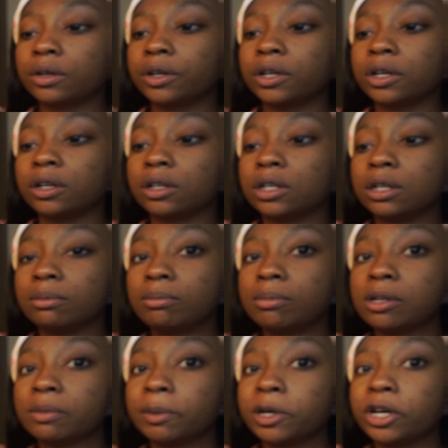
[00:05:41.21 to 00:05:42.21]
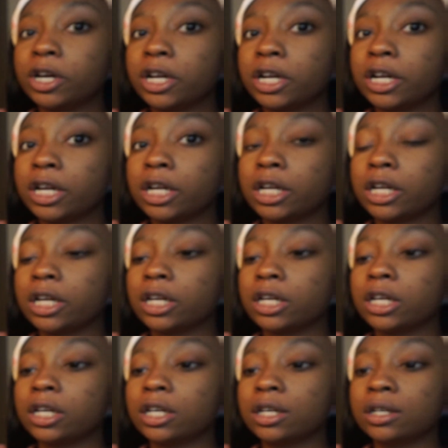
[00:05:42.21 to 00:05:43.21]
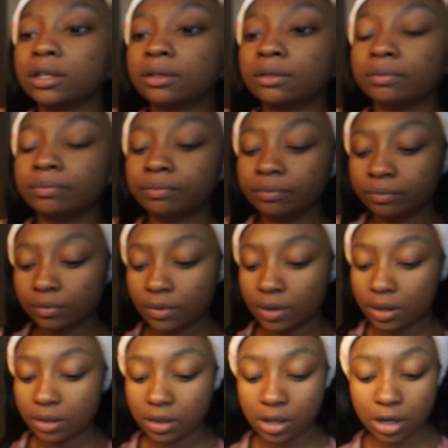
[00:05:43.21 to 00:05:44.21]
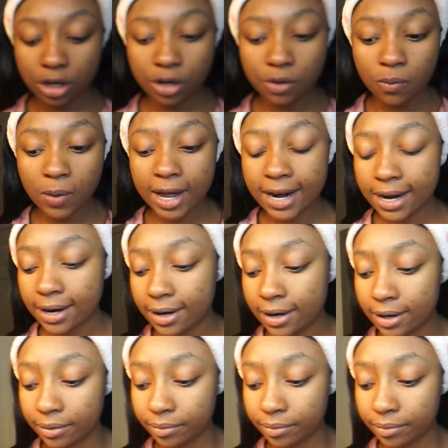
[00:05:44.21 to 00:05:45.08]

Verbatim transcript: you're gonna dump it on your hand, then you wet it,